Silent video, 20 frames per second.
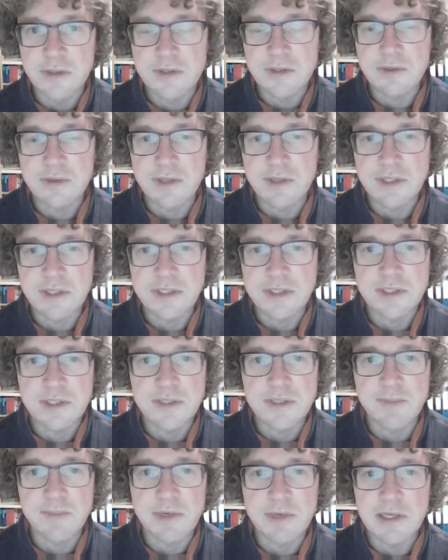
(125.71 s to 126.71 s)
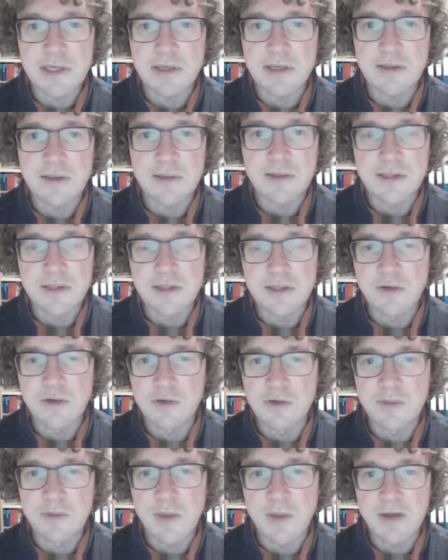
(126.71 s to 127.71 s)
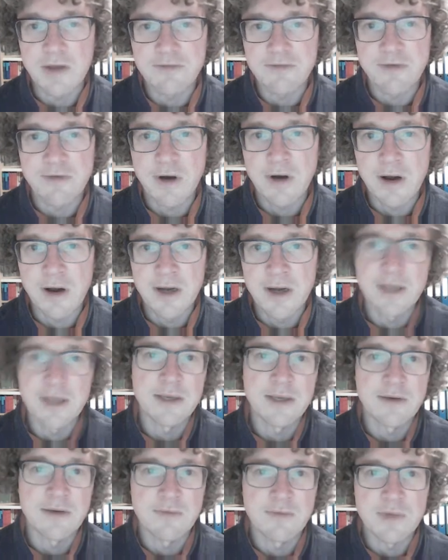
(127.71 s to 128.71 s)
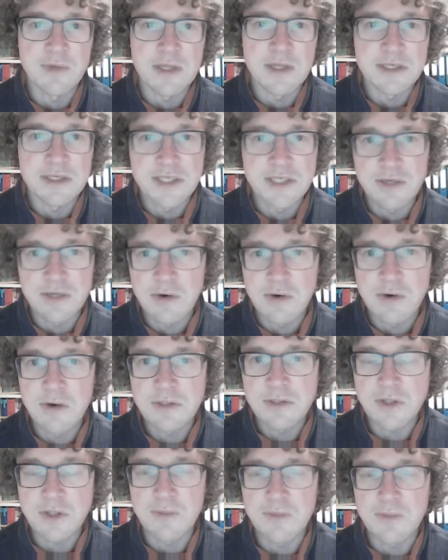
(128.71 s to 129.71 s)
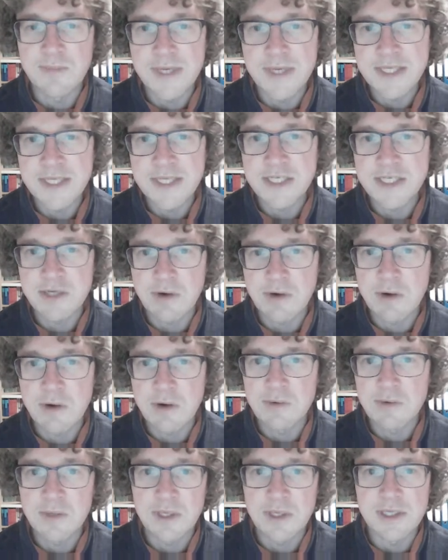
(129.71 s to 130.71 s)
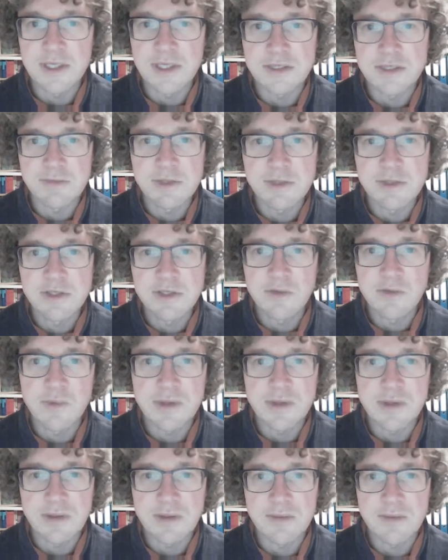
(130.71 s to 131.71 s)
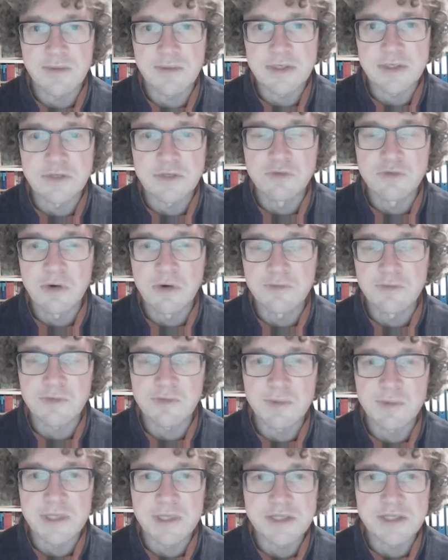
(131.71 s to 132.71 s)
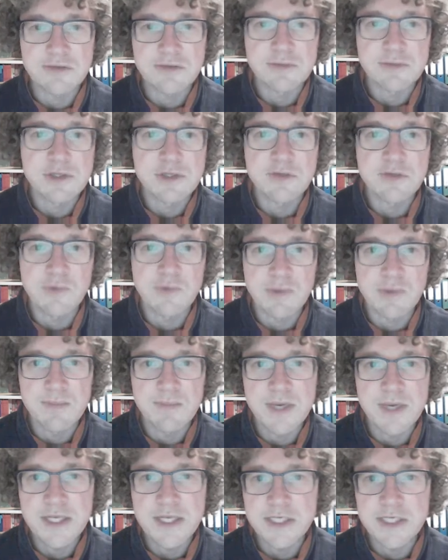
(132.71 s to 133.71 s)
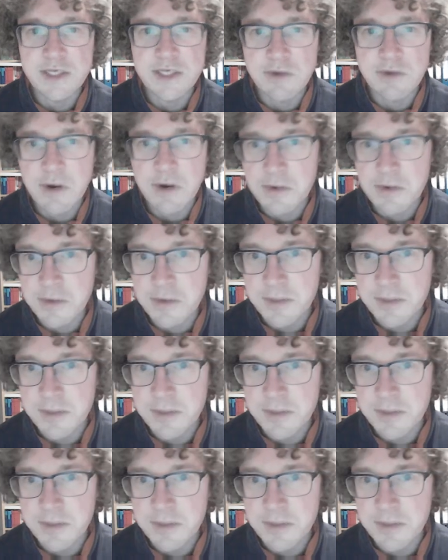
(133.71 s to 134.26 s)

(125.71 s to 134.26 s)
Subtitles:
So it's typically denoted by phi, zeros and mean zero, distribution with which is drawn from a distribution with mean 0